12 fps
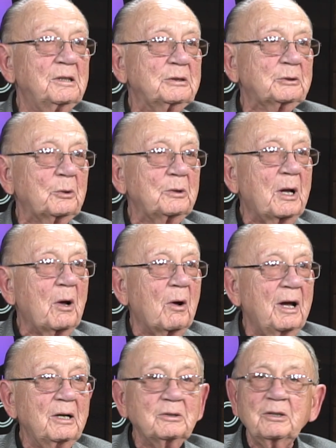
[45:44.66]
So now,
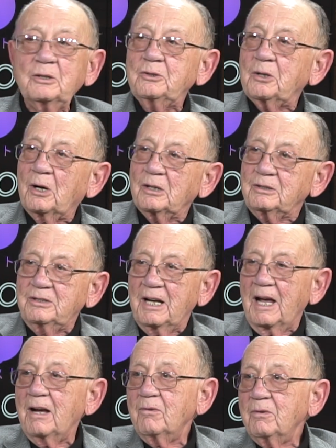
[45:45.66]
here's a judge
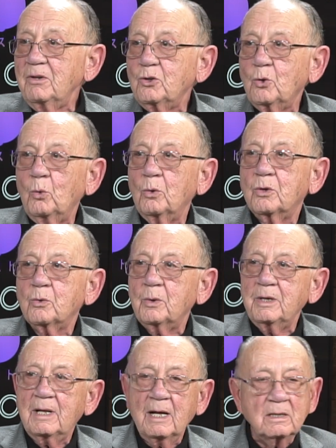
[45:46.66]
every 2 or 3
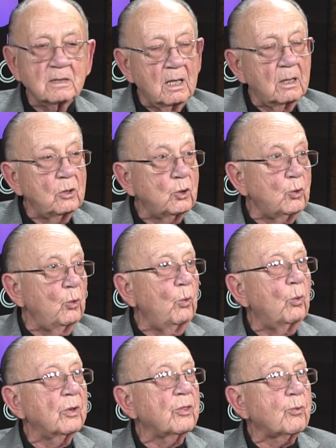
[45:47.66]
days getting 2
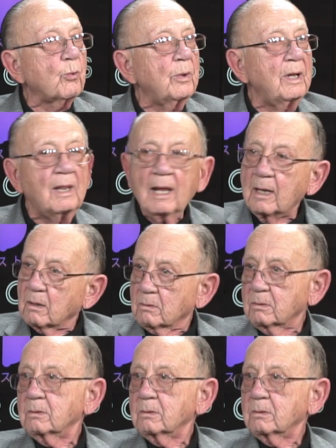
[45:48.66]
or 3 letters.